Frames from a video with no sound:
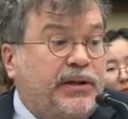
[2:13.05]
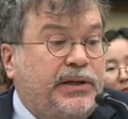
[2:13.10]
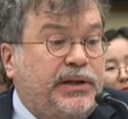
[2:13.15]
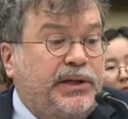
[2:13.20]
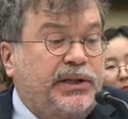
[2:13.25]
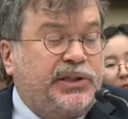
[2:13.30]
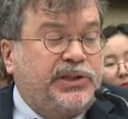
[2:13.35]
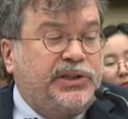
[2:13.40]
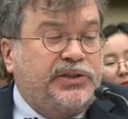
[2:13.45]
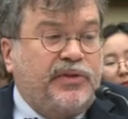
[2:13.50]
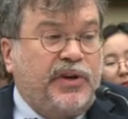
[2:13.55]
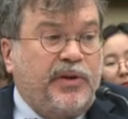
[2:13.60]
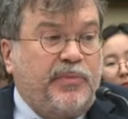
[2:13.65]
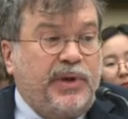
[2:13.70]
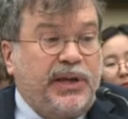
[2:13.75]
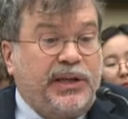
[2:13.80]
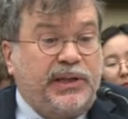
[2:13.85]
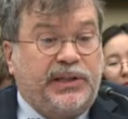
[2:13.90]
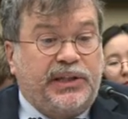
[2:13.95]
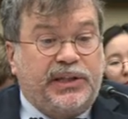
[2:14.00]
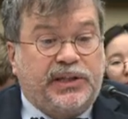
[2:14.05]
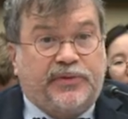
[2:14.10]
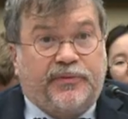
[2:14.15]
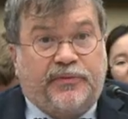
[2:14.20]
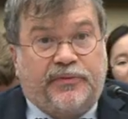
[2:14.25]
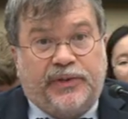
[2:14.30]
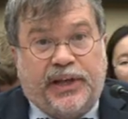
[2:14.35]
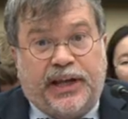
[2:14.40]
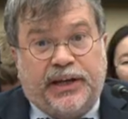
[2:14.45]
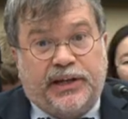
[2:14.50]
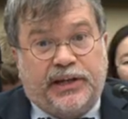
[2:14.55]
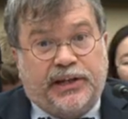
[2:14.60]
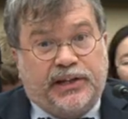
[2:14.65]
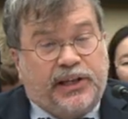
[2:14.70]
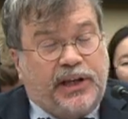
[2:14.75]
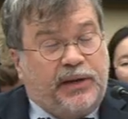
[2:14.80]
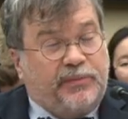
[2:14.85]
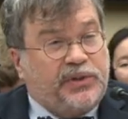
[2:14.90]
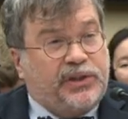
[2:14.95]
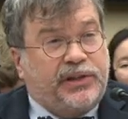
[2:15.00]
industry are making these inflated
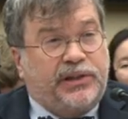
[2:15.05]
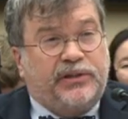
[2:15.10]
claims.